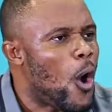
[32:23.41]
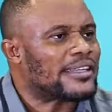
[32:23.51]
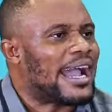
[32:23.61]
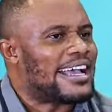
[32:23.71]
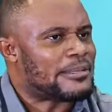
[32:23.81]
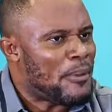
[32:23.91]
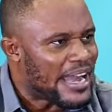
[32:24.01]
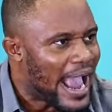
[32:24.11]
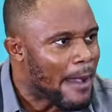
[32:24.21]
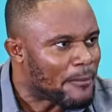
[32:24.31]
what has
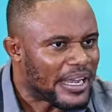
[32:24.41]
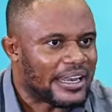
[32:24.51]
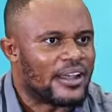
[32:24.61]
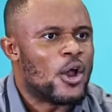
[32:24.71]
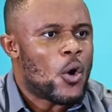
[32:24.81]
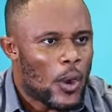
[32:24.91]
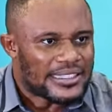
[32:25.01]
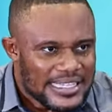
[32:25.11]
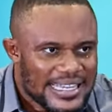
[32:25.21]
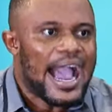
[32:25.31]
been happening,
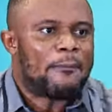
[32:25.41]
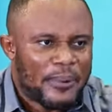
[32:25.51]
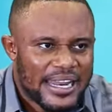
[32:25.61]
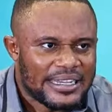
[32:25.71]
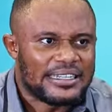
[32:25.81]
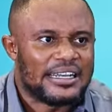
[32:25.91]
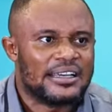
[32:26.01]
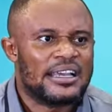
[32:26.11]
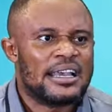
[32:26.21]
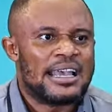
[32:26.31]
what is
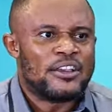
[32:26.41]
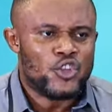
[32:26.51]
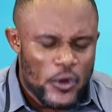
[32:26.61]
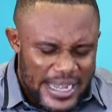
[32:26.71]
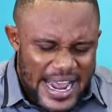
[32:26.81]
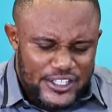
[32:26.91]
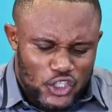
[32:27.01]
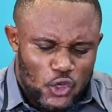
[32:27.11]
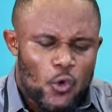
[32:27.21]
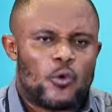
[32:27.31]
happening, you
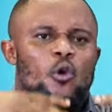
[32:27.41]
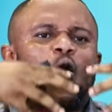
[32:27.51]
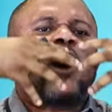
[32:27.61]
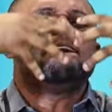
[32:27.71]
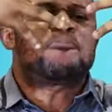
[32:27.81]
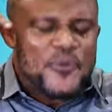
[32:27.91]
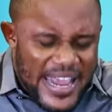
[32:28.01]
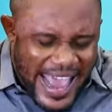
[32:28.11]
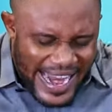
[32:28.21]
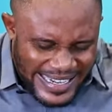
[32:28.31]
need to
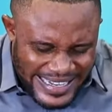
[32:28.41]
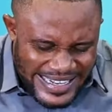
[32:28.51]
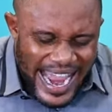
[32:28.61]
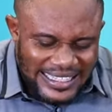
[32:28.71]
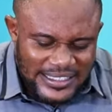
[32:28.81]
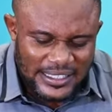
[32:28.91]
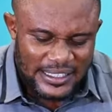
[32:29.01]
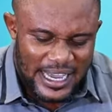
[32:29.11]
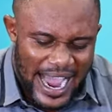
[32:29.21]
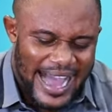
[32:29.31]
comprehend
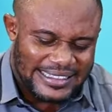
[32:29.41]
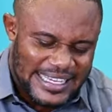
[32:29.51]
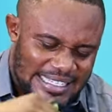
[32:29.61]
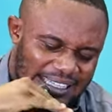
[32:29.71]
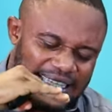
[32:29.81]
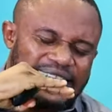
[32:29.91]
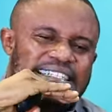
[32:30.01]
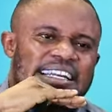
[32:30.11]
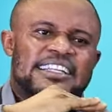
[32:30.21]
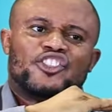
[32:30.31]
that at a
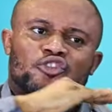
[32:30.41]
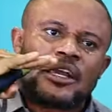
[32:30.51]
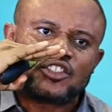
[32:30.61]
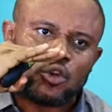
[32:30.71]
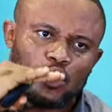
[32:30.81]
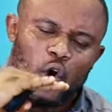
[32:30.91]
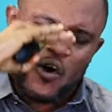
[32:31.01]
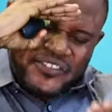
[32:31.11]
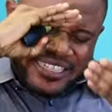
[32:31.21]
certain threshold